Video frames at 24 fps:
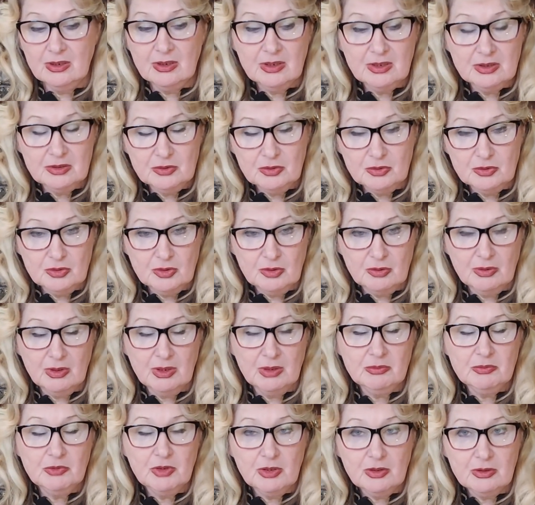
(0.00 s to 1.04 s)
I don't know,
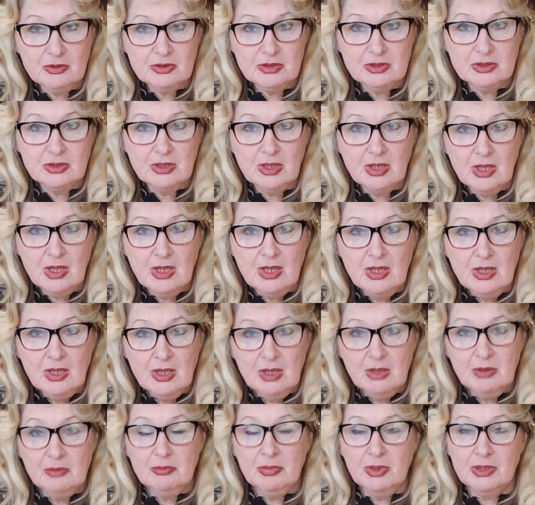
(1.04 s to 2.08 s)
I'm not,
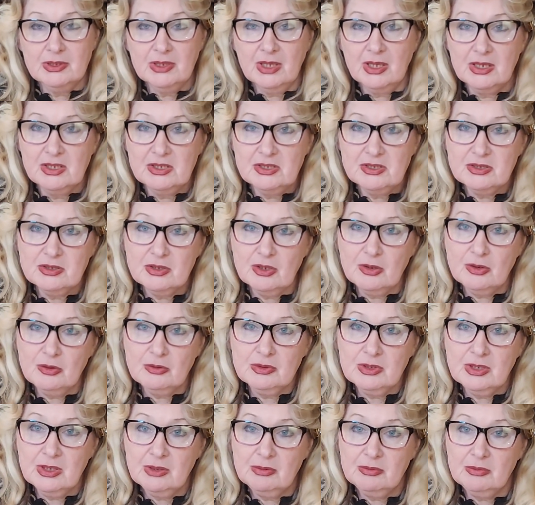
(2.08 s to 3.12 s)
but I
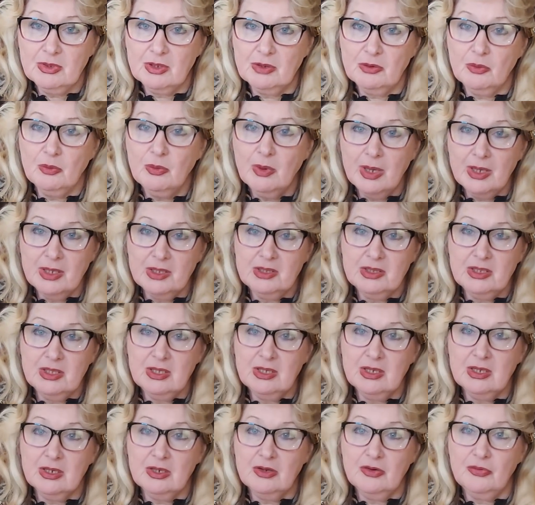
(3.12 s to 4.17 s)
saw them
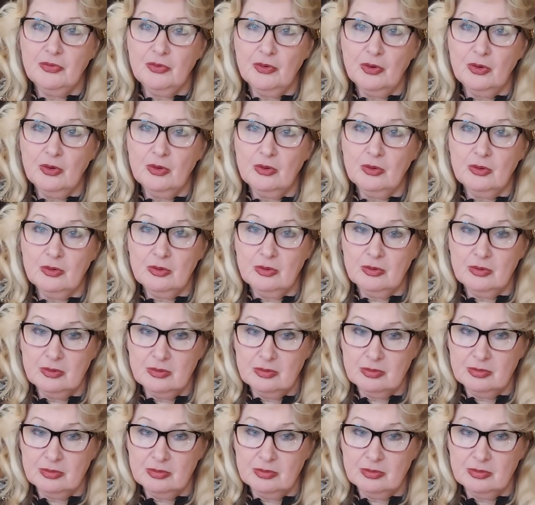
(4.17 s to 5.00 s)
waiting for